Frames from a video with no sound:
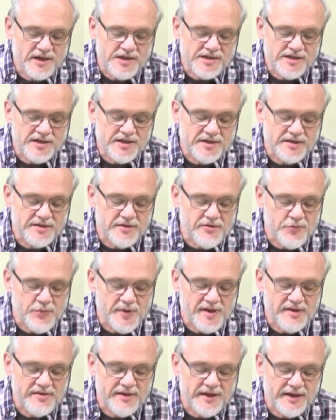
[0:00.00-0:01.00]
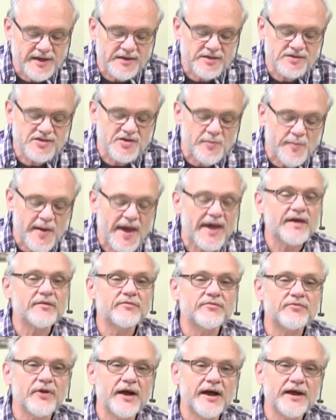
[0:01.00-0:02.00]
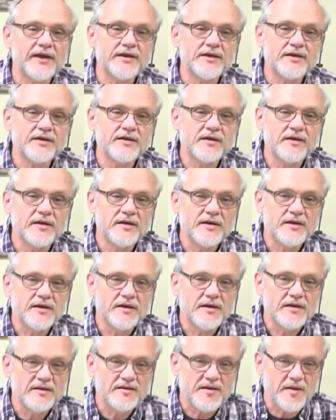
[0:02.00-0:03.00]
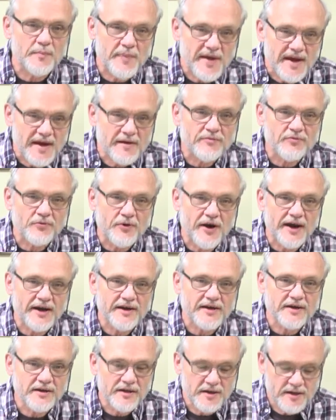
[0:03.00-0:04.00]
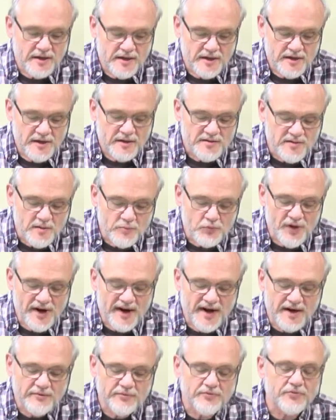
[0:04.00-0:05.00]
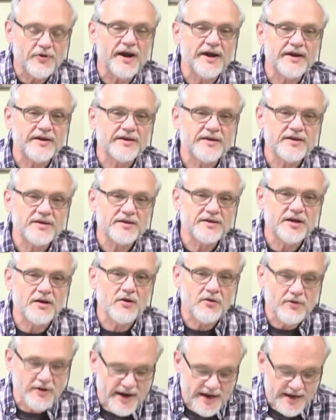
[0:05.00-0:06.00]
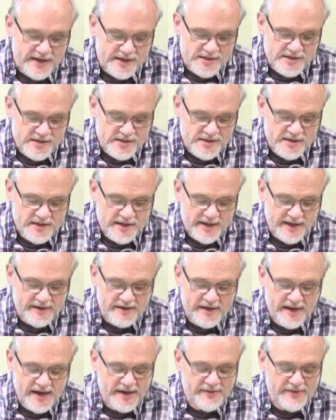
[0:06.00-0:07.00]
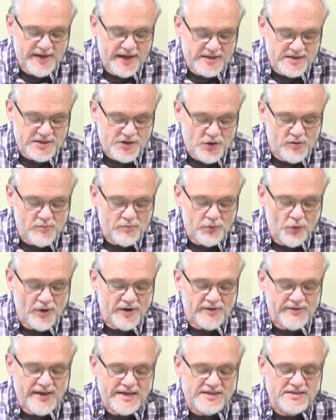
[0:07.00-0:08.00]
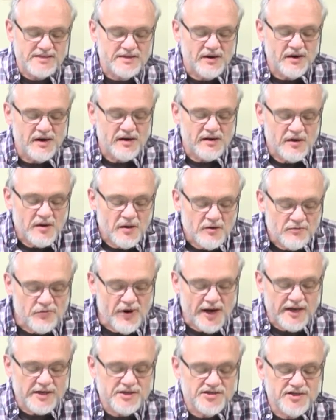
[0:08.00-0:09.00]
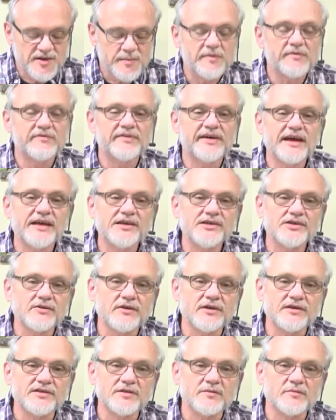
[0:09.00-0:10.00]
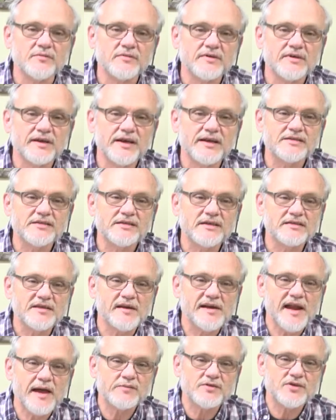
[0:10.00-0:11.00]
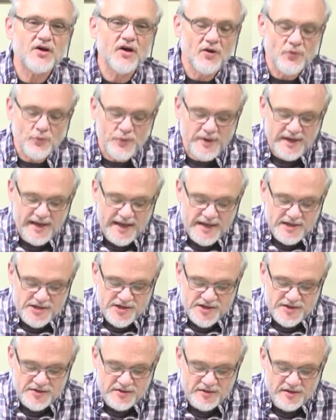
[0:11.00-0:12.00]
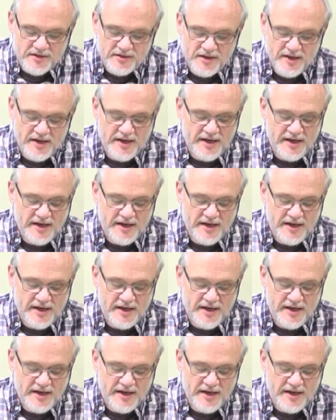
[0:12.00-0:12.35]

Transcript: teaching to three things to make a friend, to be a friend, to bring a friend to Christ. And, and that's so important. That's friendship evangelism. It's sometimes called relational